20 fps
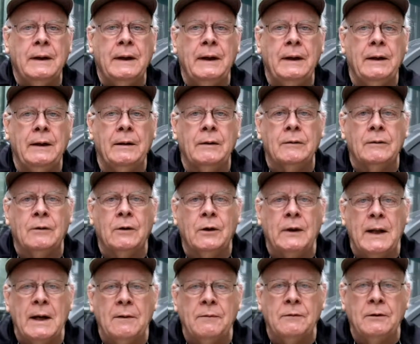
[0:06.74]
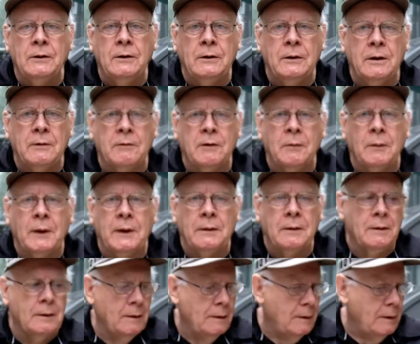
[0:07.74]
And good afternoon, everyone.
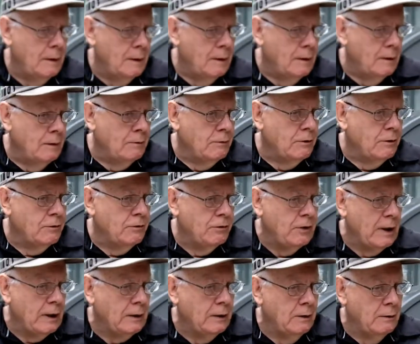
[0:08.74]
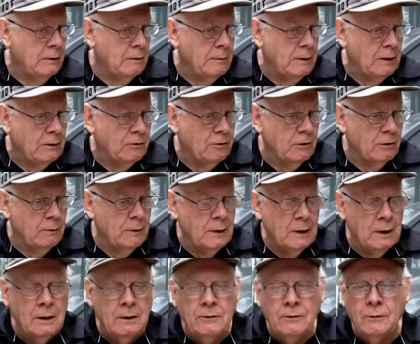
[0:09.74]
Just check here to make sure we
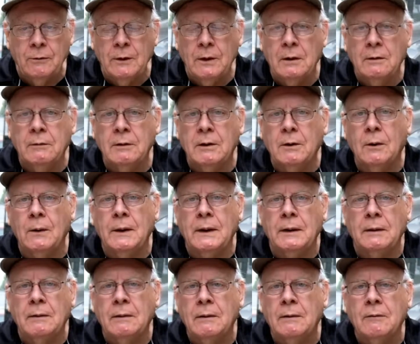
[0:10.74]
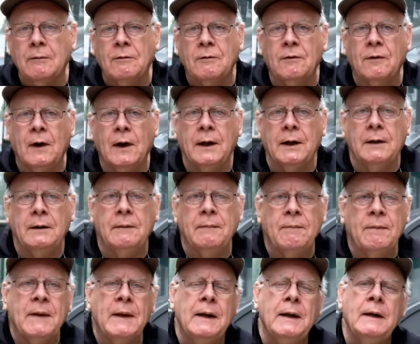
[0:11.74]
are recording. Fine.
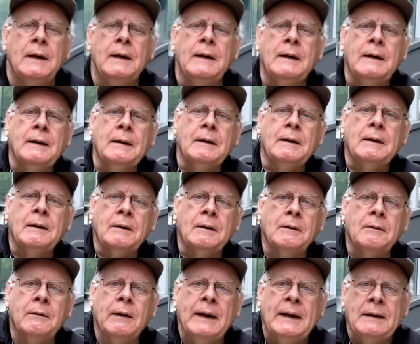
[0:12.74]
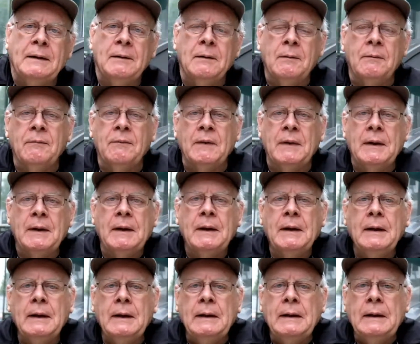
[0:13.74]
Great.
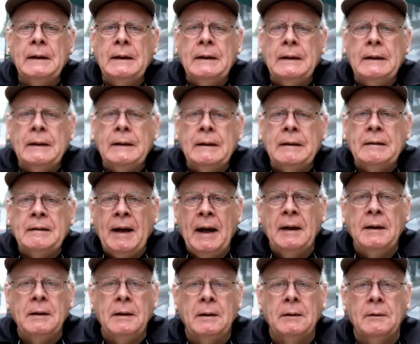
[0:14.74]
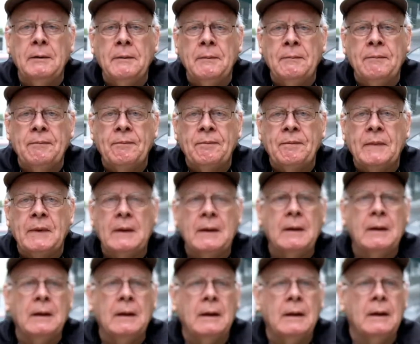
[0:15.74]
Ted here,
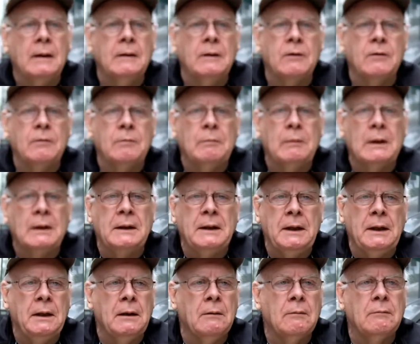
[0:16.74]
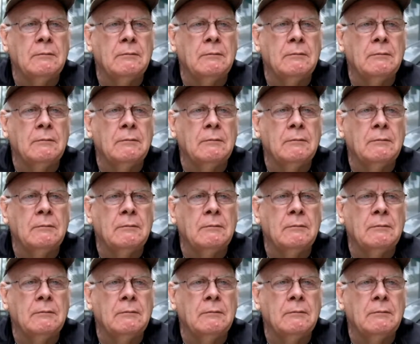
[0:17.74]
and this muggy,